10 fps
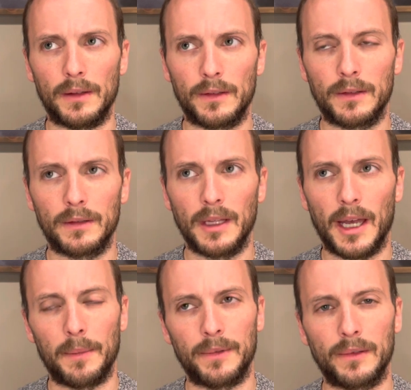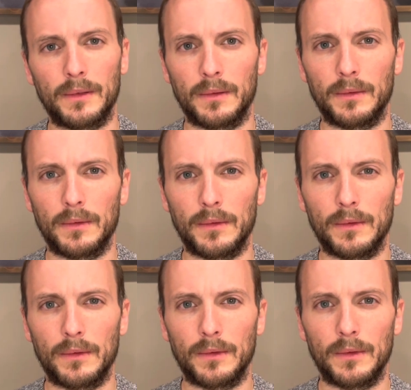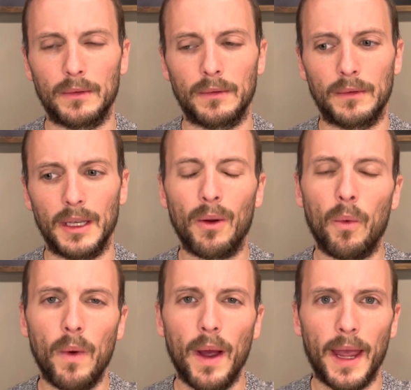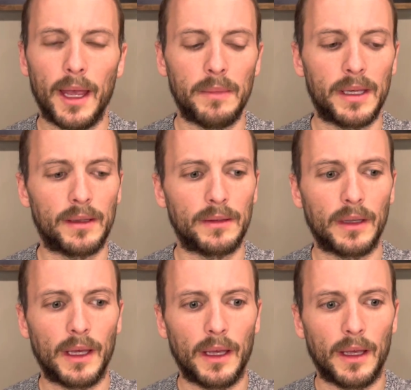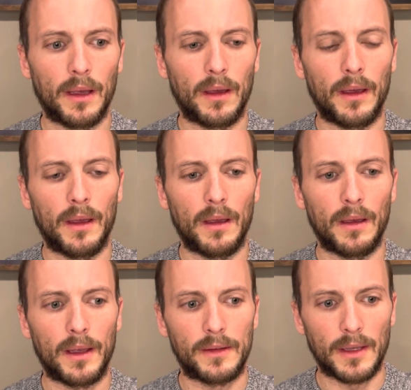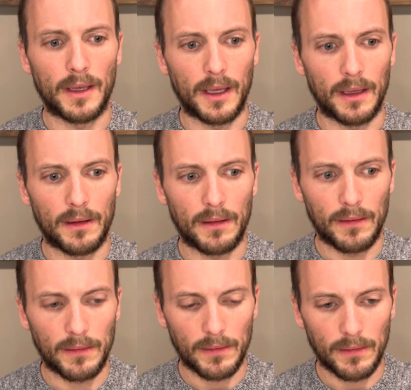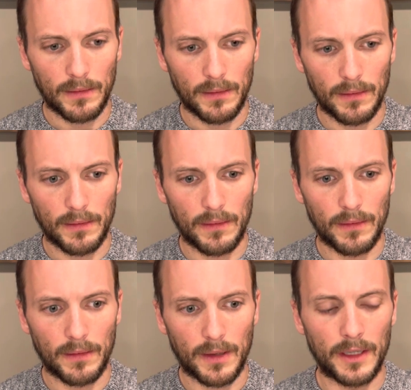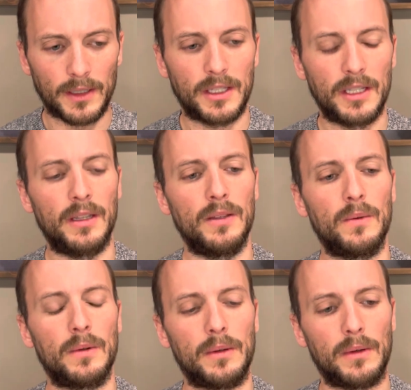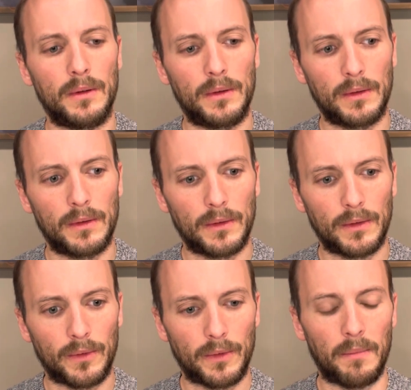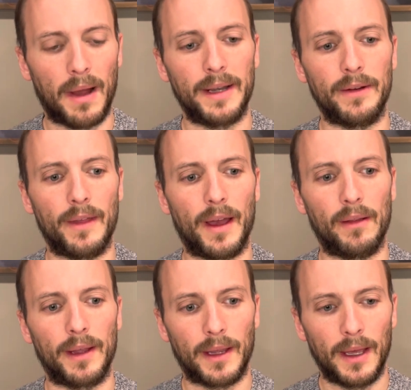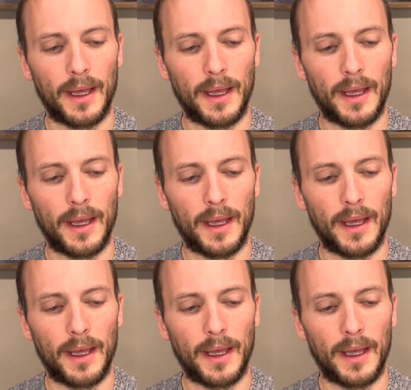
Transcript: steps in a way, because it's a continual reminder that, like,